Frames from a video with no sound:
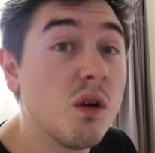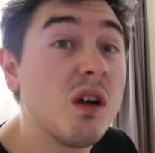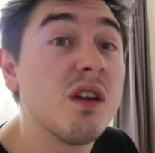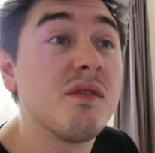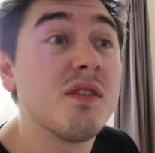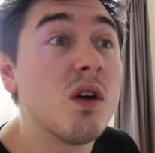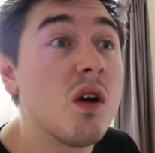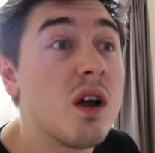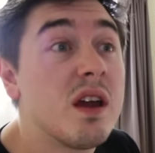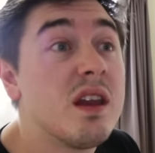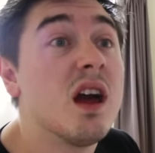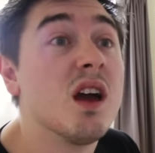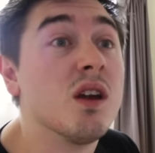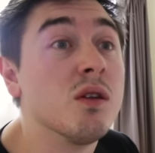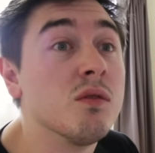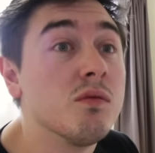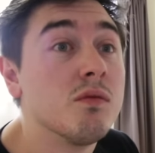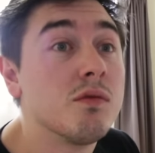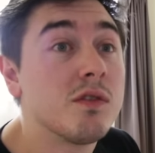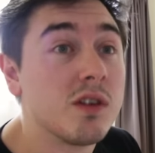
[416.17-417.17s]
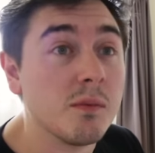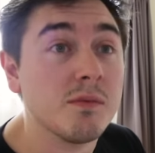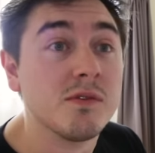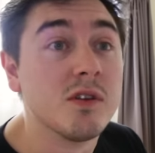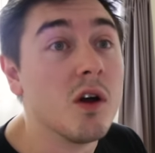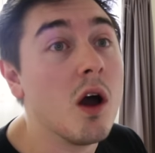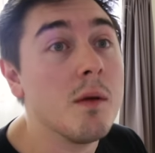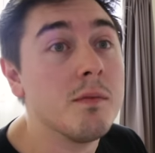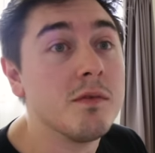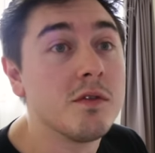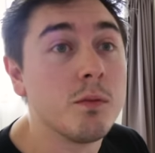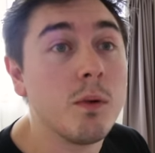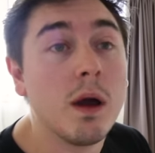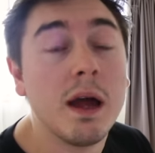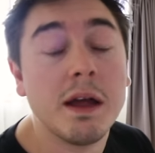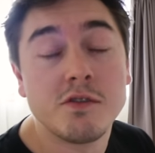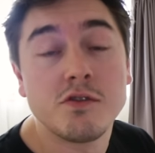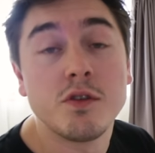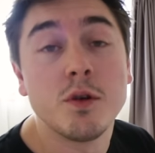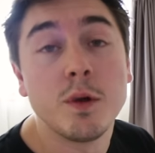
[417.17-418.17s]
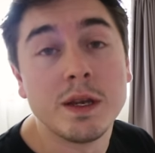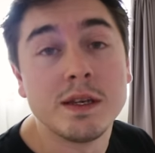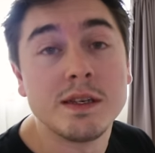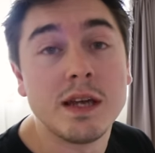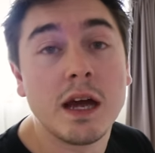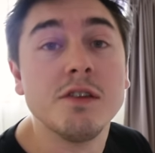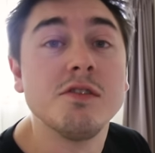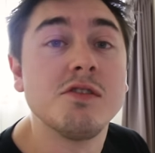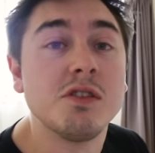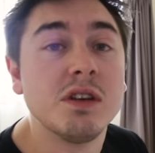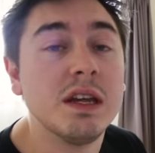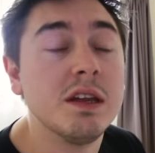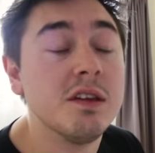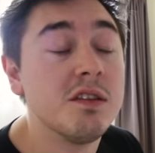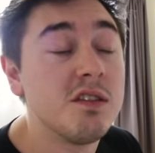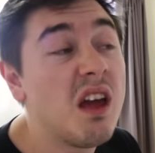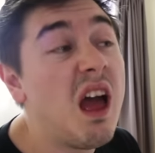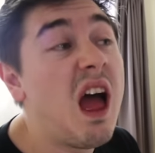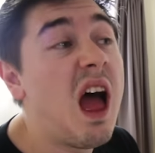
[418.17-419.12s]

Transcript: Not even I know sometimes where true intention is